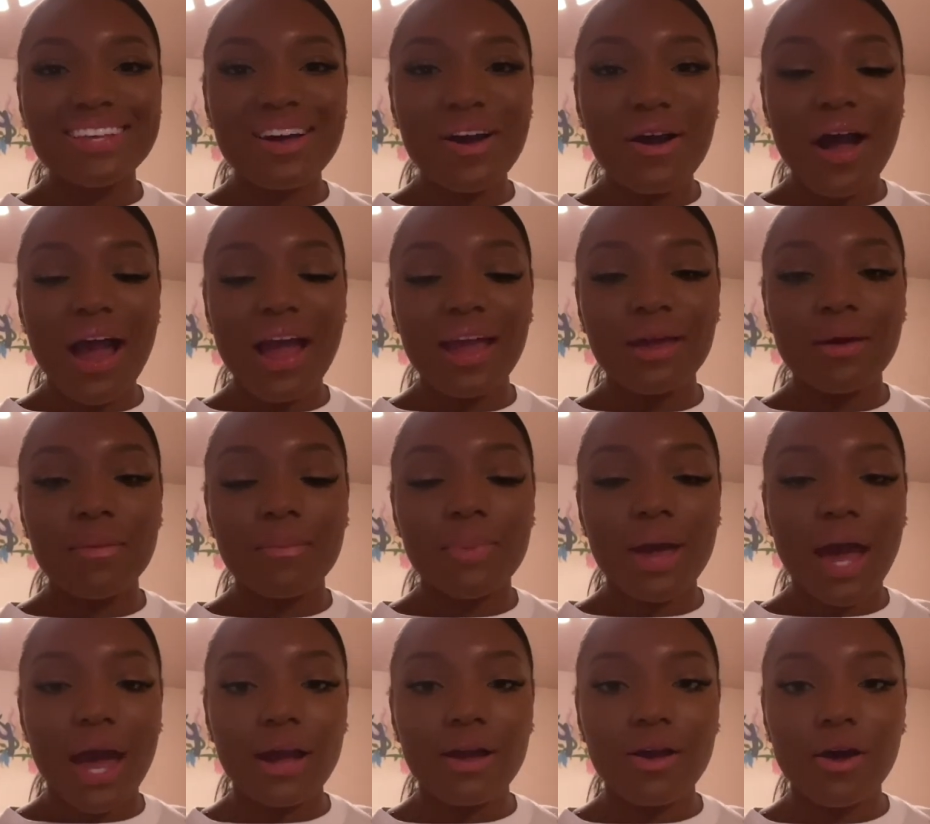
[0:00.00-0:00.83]
so I am
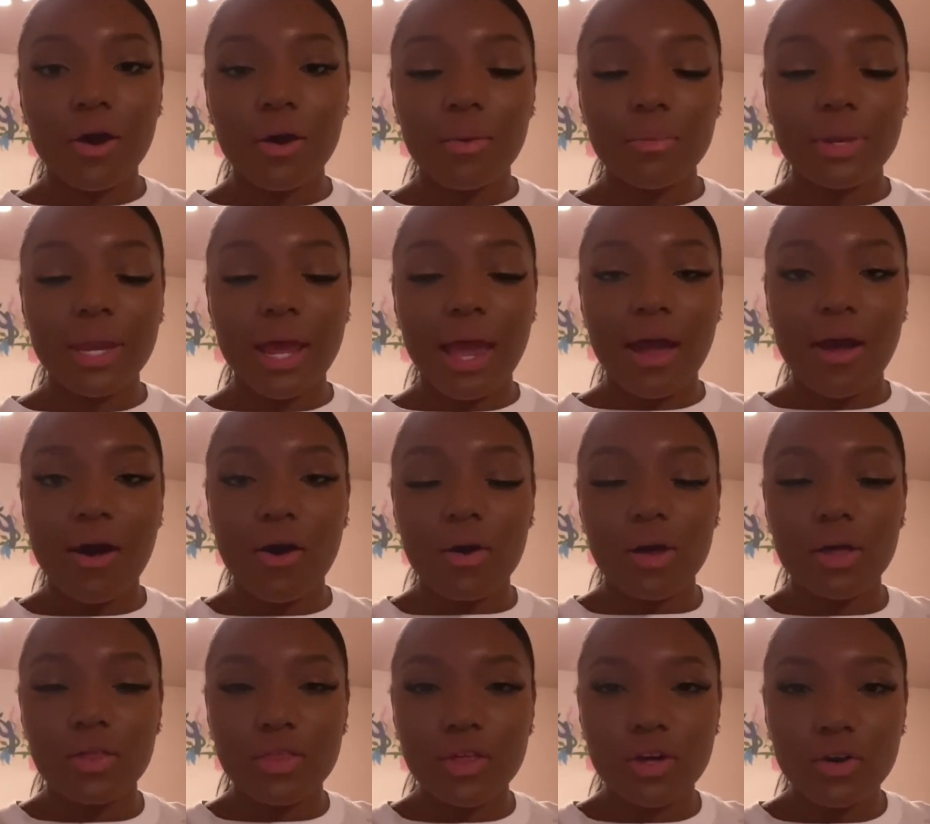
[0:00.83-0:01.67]
back home
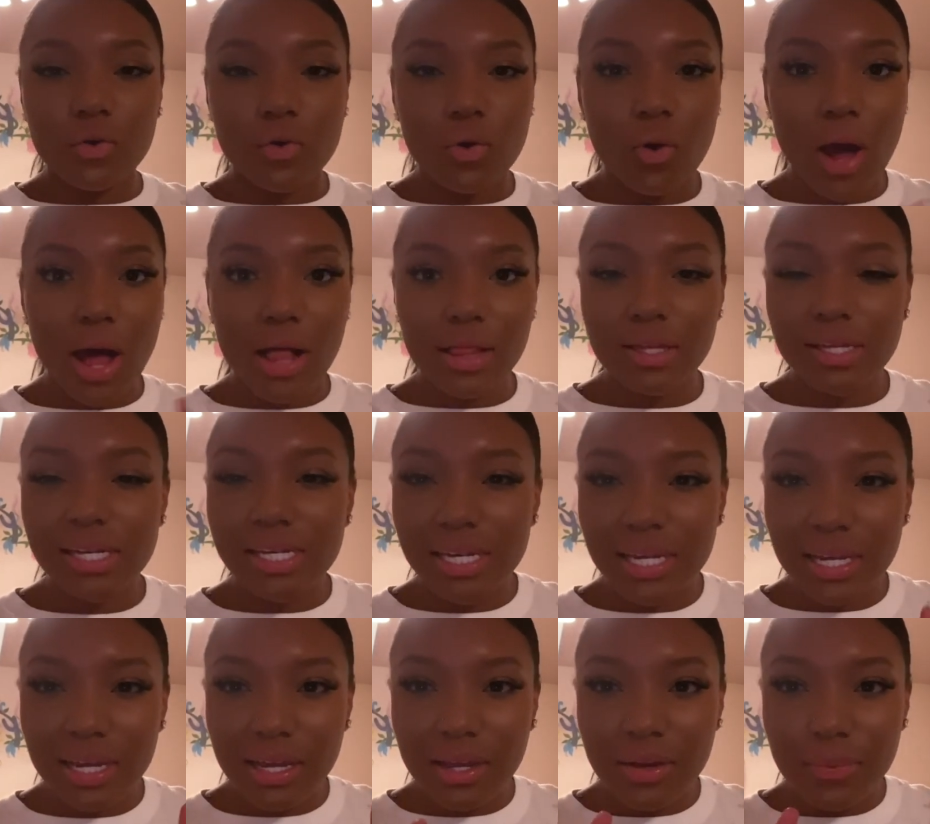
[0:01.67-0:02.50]
now. The
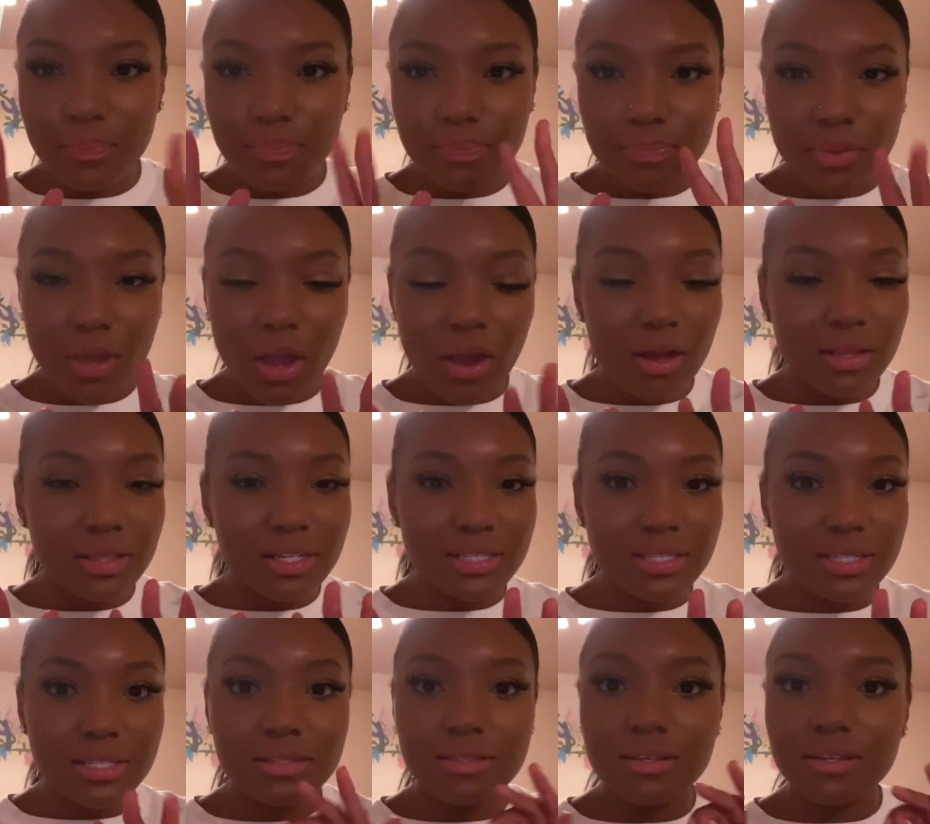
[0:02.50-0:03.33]
quality on
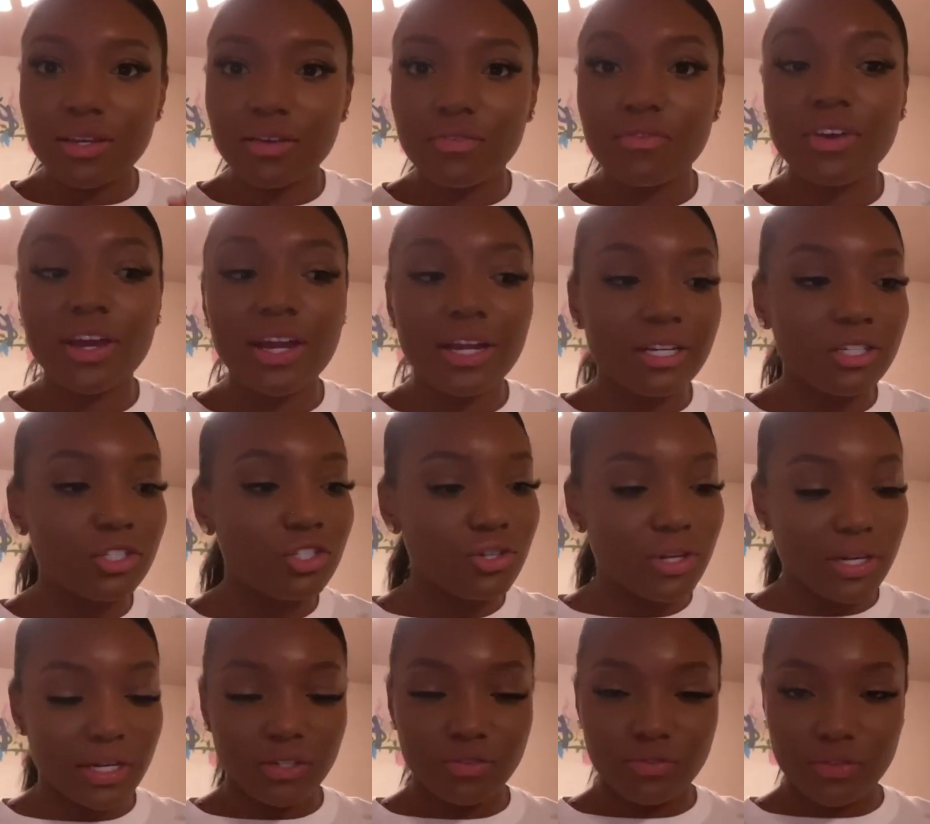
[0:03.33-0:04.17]
this is looking very
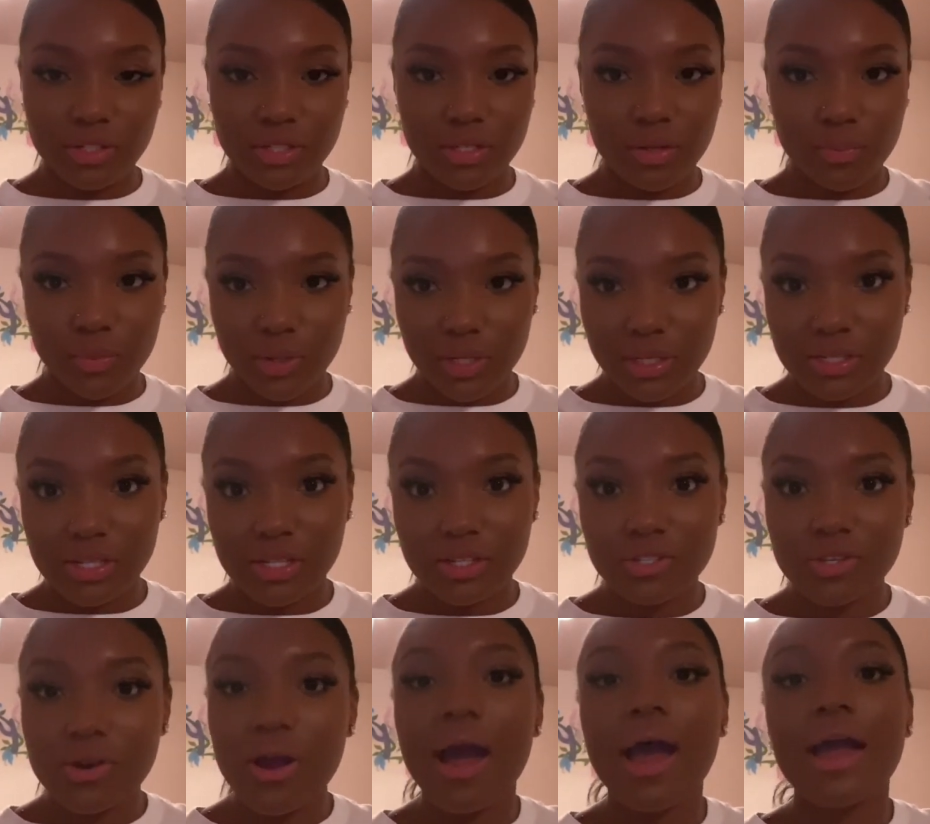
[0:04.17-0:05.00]
strange for some
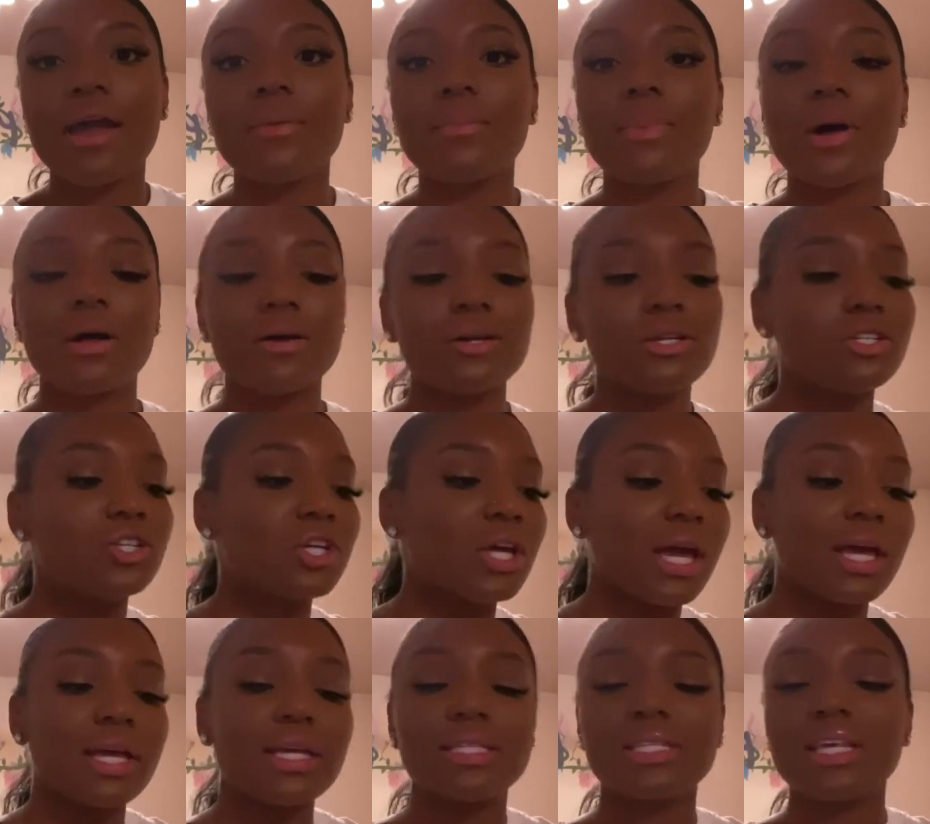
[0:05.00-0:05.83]
reason, so I
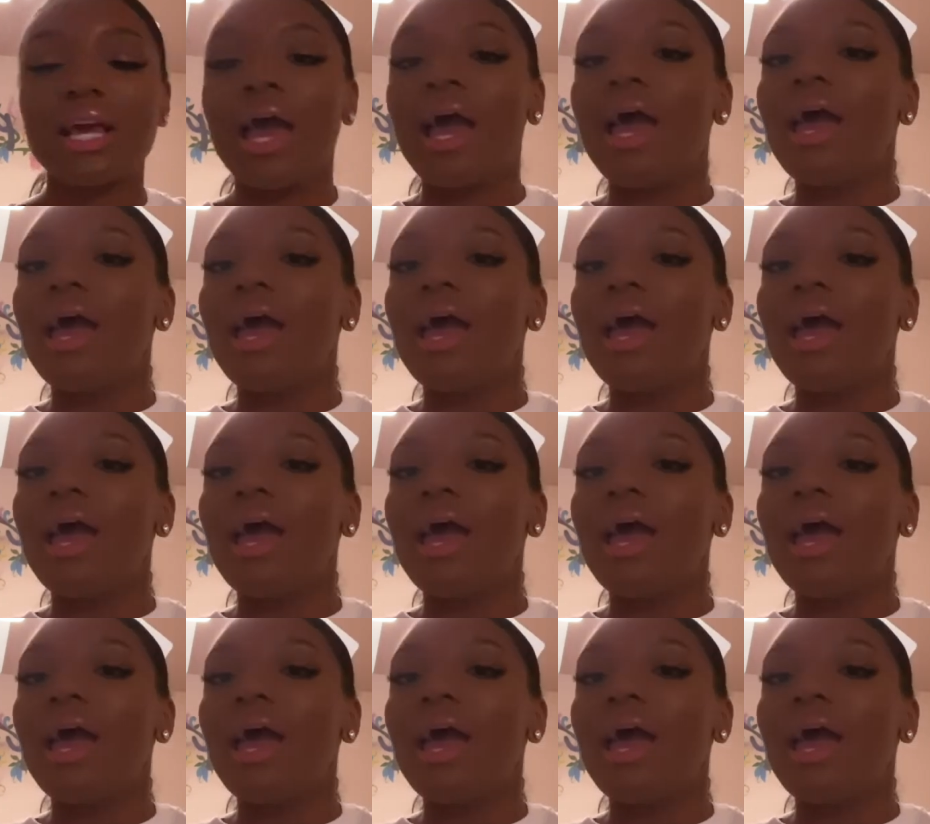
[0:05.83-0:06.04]
apologize